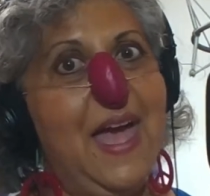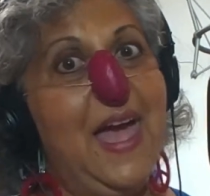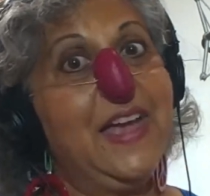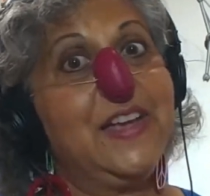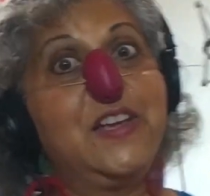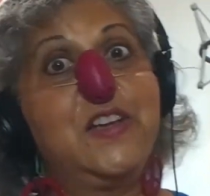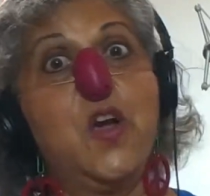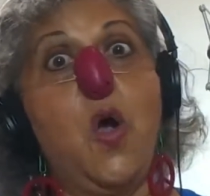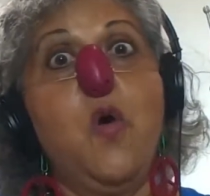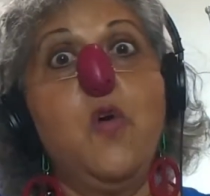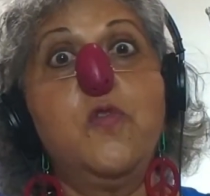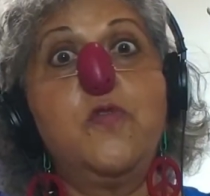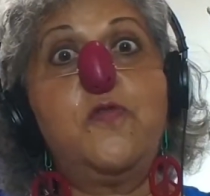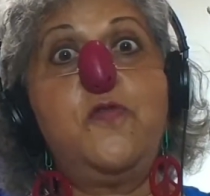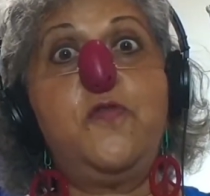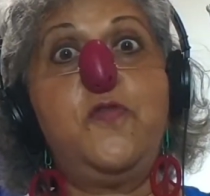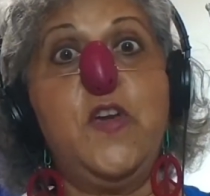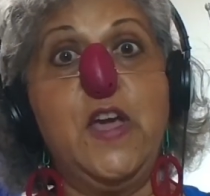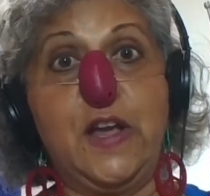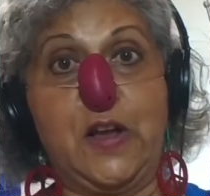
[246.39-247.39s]
And go
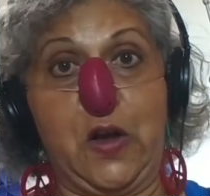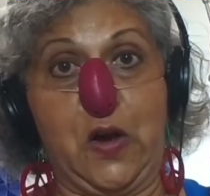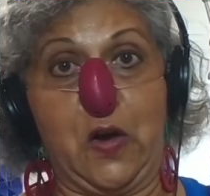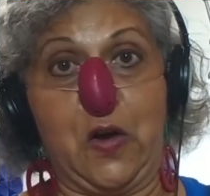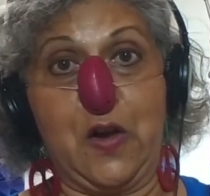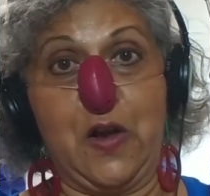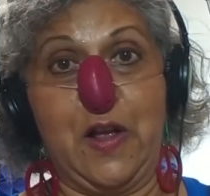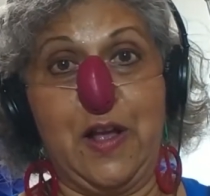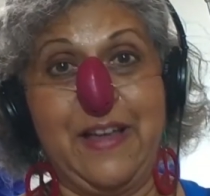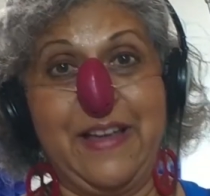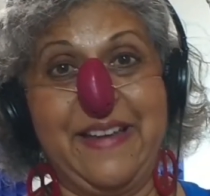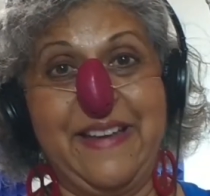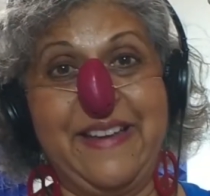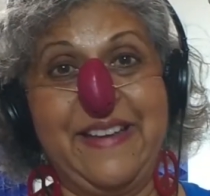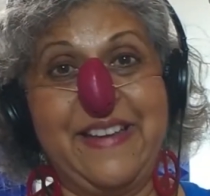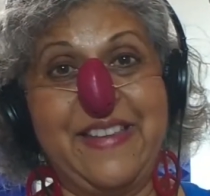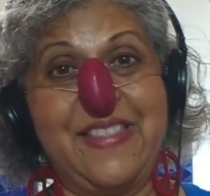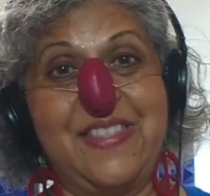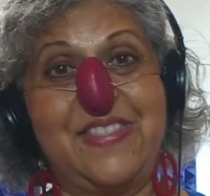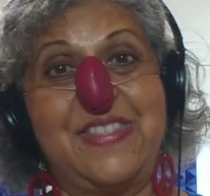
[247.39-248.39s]
figure,
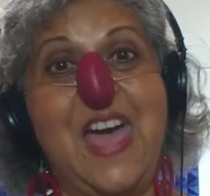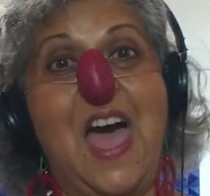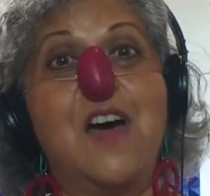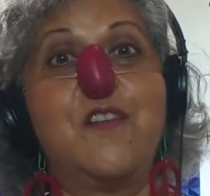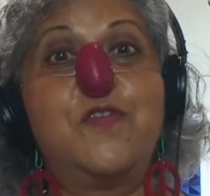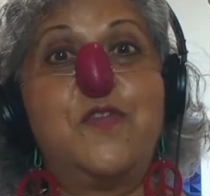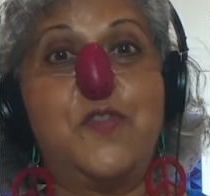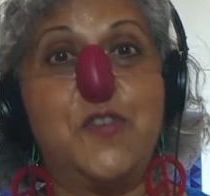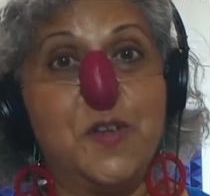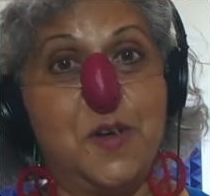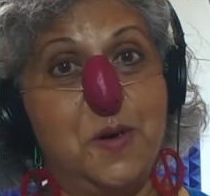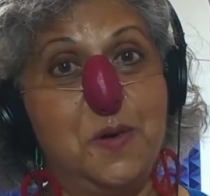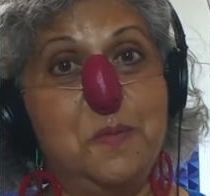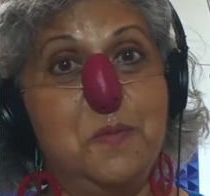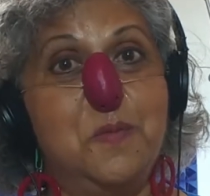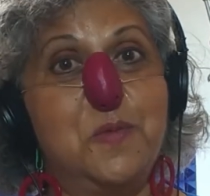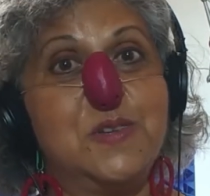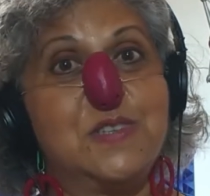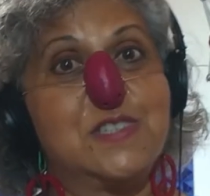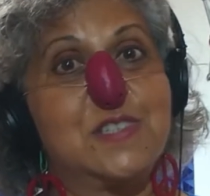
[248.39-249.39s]
that
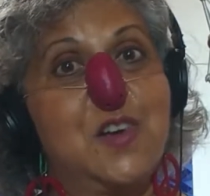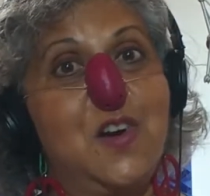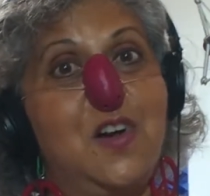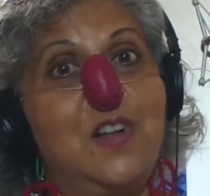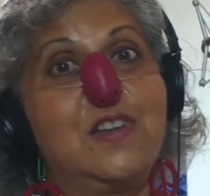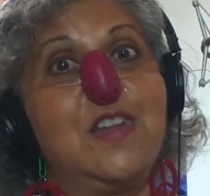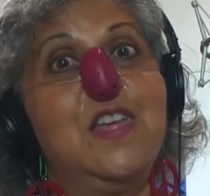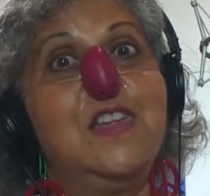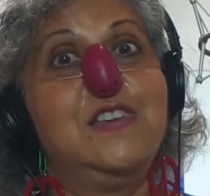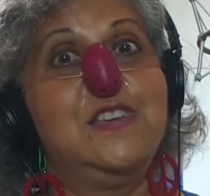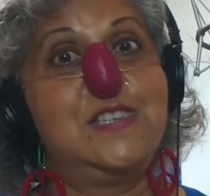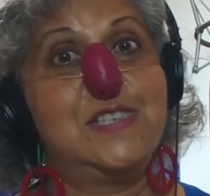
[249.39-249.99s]
film was called